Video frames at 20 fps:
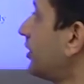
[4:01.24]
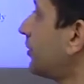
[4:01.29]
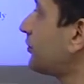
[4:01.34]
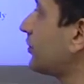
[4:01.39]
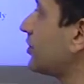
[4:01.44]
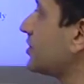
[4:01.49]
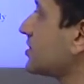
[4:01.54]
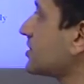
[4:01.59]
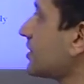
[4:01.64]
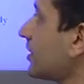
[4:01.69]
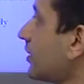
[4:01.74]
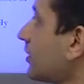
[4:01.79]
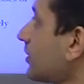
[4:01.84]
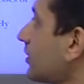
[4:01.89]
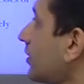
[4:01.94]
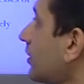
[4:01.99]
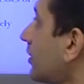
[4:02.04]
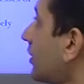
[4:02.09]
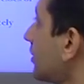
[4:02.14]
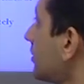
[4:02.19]

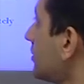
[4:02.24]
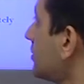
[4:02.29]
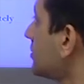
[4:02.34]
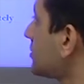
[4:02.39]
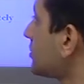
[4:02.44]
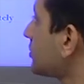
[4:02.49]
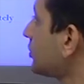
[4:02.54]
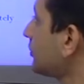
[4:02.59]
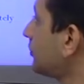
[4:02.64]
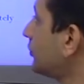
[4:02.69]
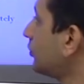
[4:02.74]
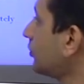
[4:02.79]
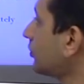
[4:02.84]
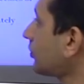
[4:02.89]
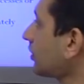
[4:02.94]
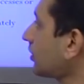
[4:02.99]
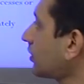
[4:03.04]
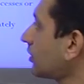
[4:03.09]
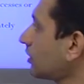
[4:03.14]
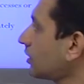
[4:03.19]
represent,
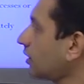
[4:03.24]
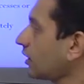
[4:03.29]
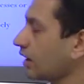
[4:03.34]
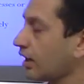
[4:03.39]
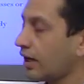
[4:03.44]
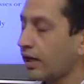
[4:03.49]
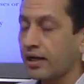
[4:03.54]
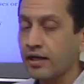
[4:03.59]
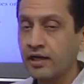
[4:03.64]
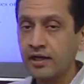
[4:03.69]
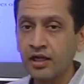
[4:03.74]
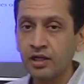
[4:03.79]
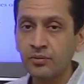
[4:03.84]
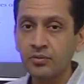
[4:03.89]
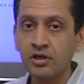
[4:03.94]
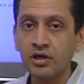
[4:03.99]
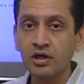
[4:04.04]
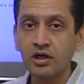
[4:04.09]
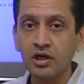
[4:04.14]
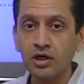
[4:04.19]
distribute, and
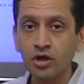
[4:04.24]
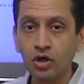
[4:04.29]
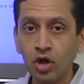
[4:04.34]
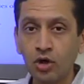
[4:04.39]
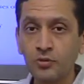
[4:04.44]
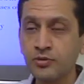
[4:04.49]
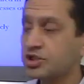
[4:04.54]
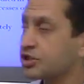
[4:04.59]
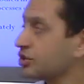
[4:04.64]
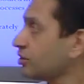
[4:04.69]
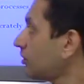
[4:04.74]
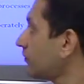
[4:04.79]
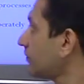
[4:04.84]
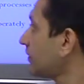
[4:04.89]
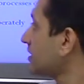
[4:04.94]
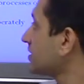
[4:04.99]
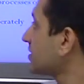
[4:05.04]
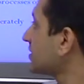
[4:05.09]
enable adoption of